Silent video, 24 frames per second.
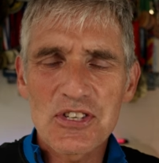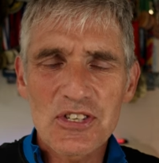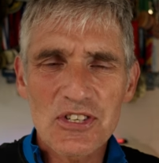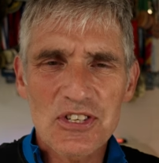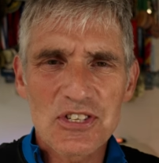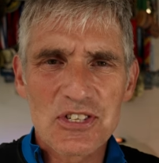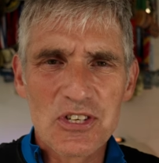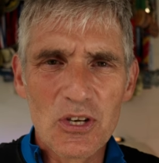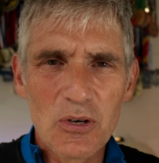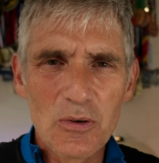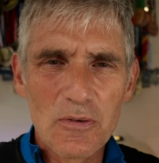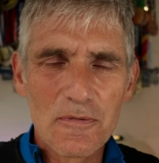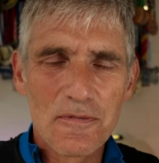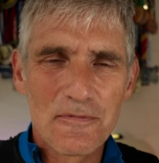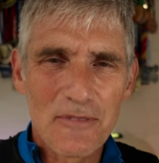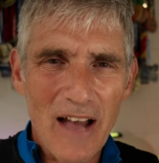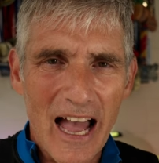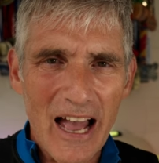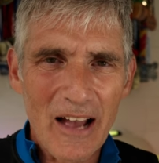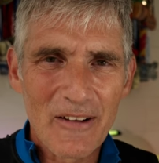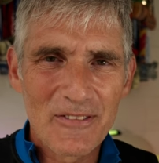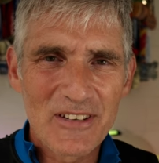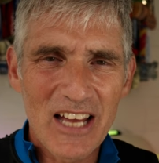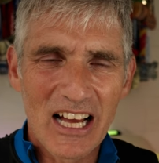soon
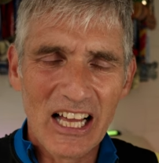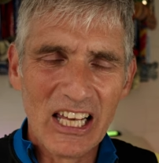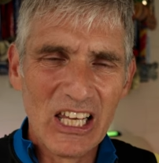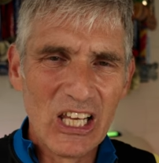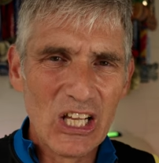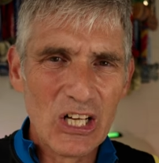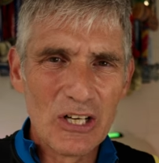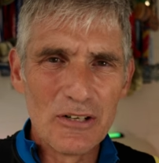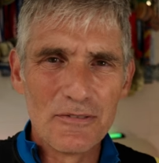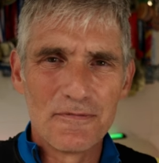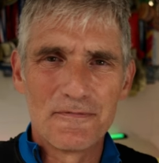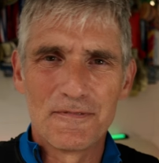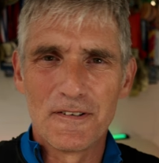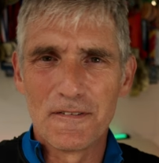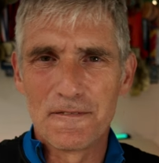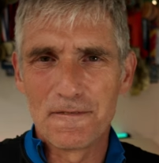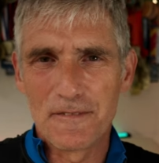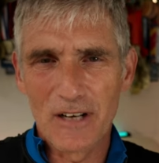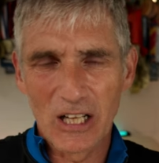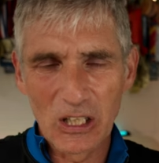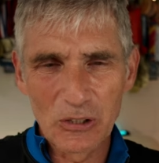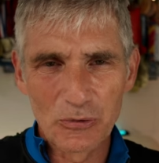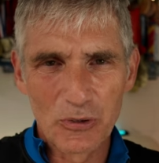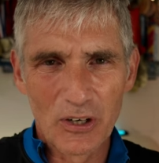found a love for
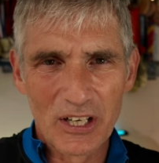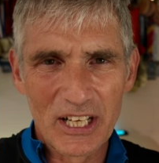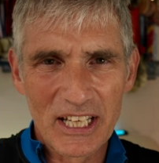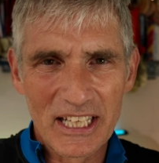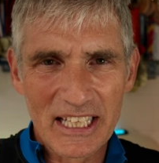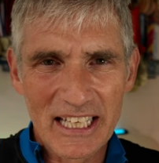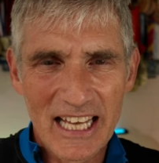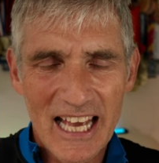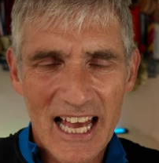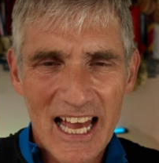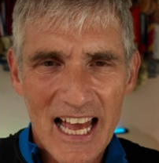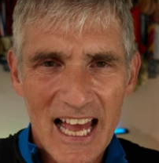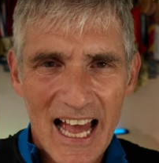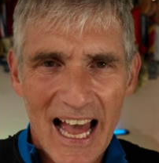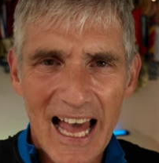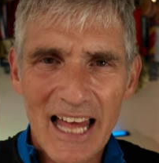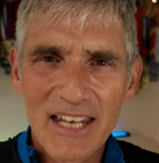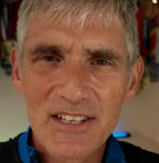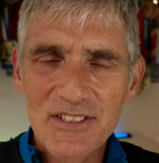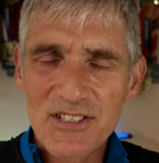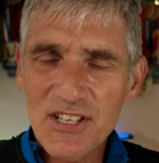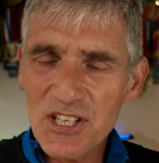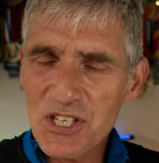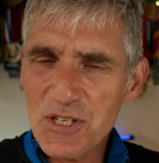fell running
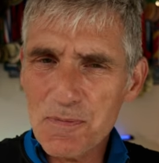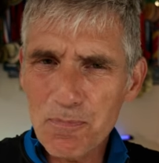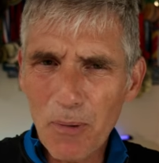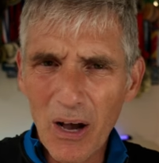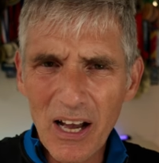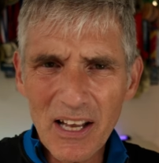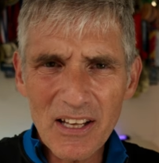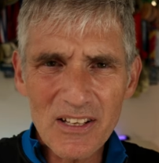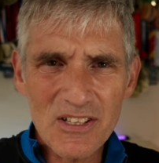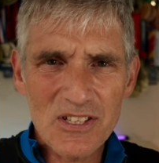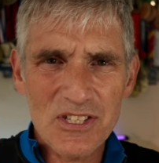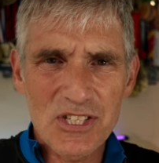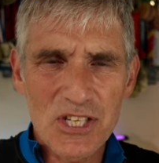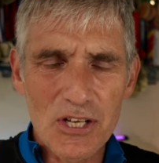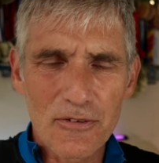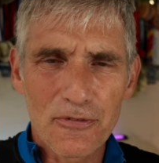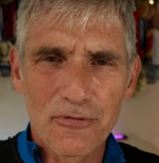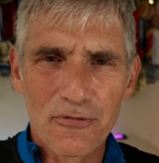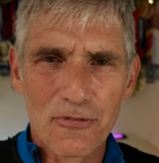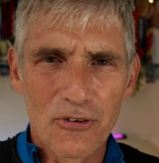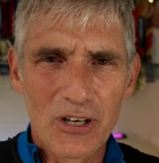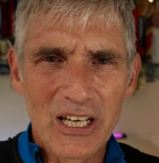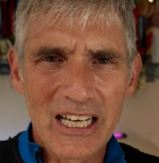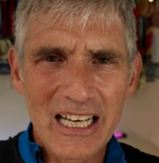and, despite
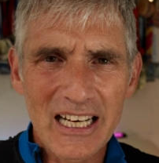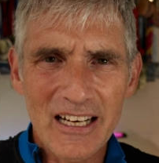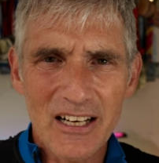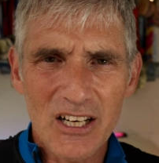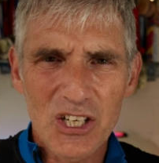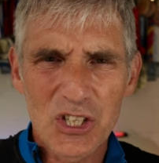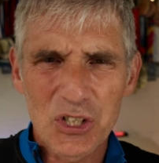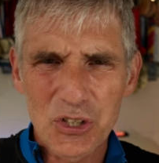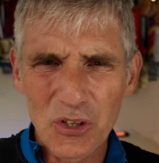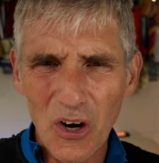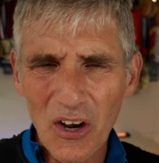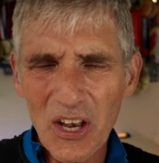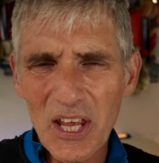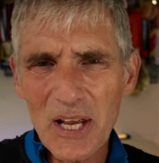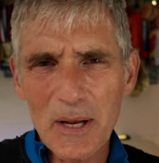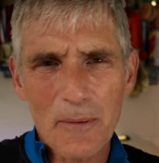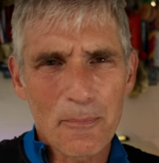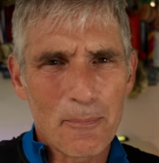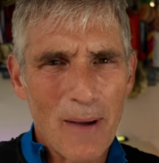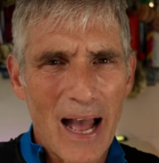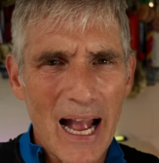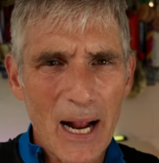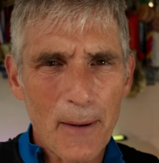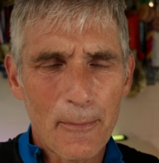suffering chronic
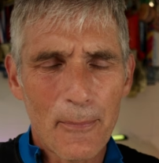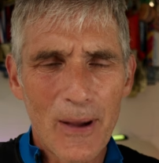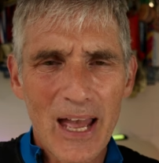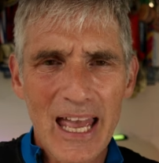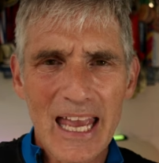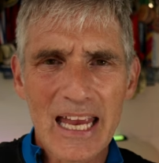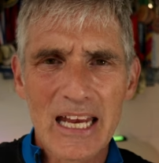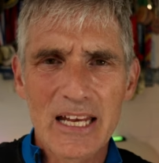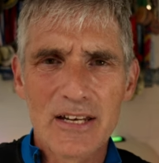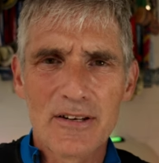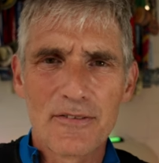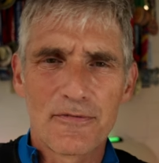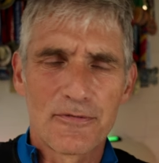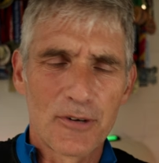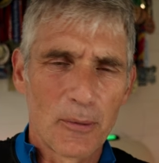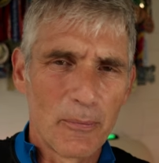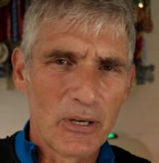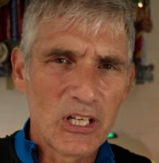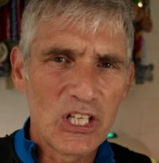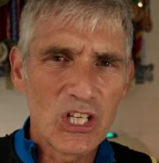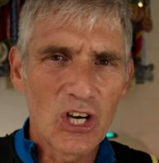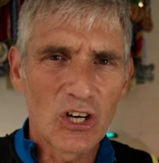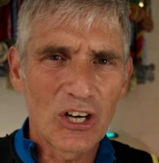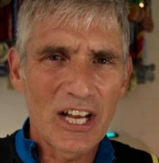back pain
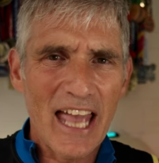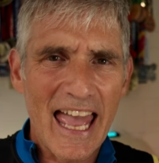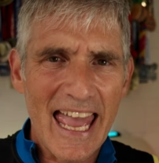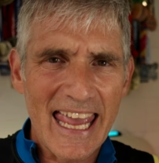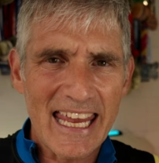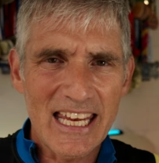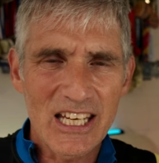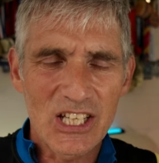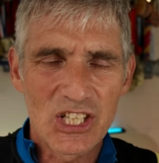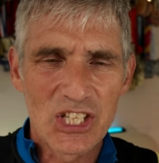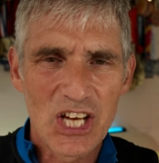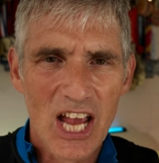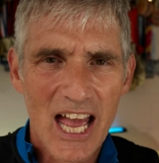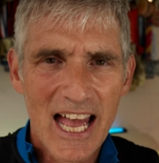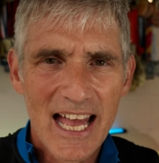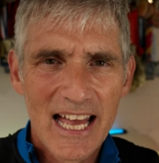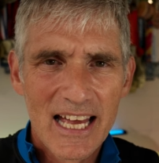from a young age,